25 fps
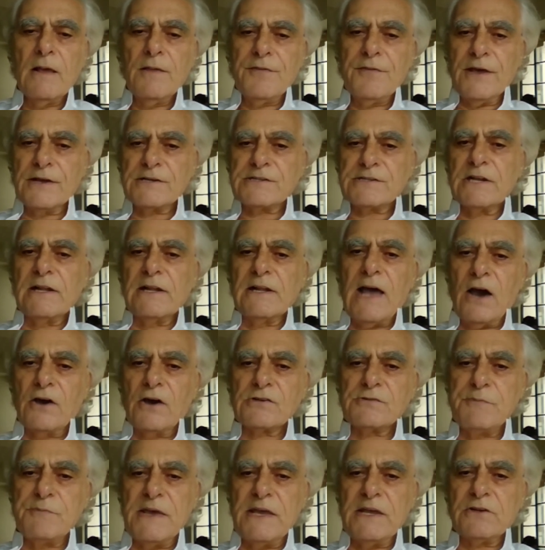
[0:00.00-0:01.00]
This
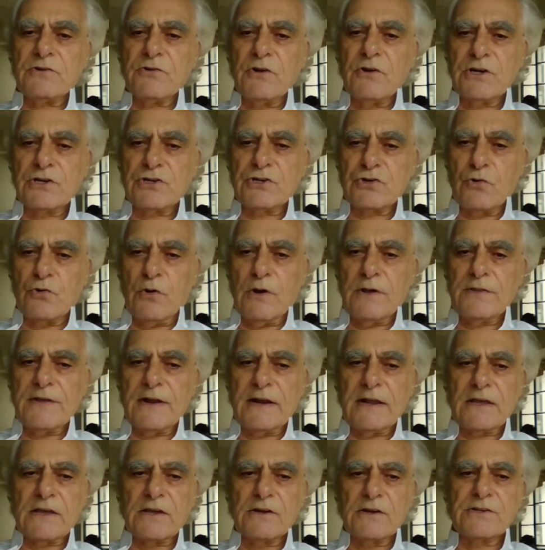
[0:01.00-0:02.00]
allows me to ensure that
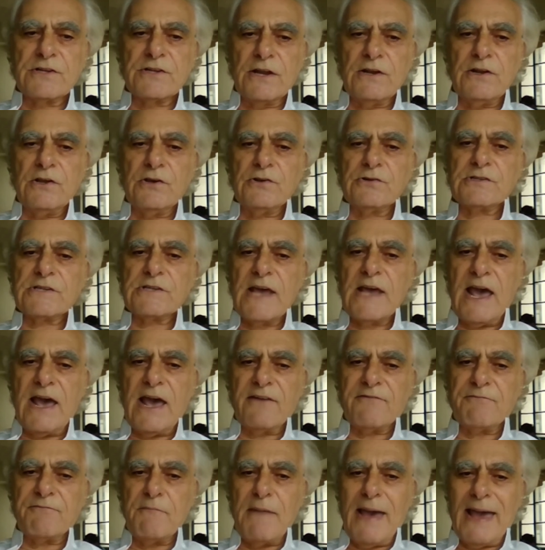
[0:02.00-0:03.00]
it continues to
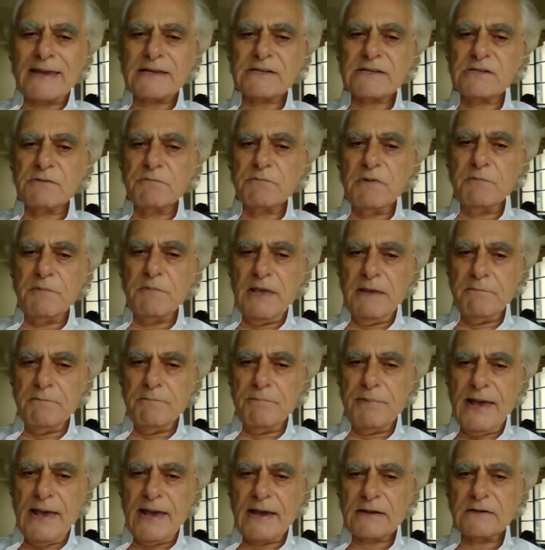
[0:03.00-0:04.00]
have maximum
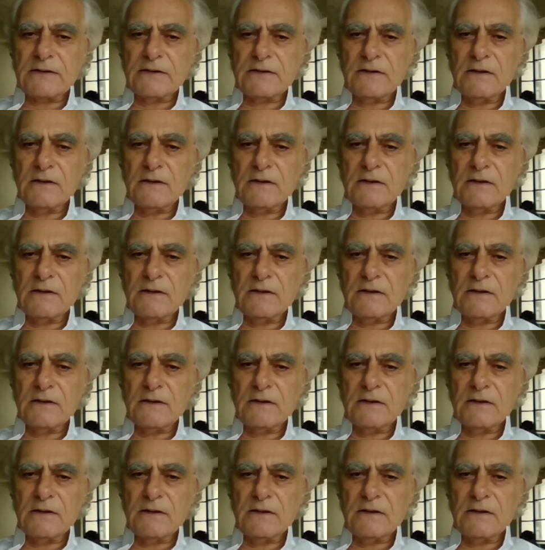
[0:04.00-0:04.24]
impact.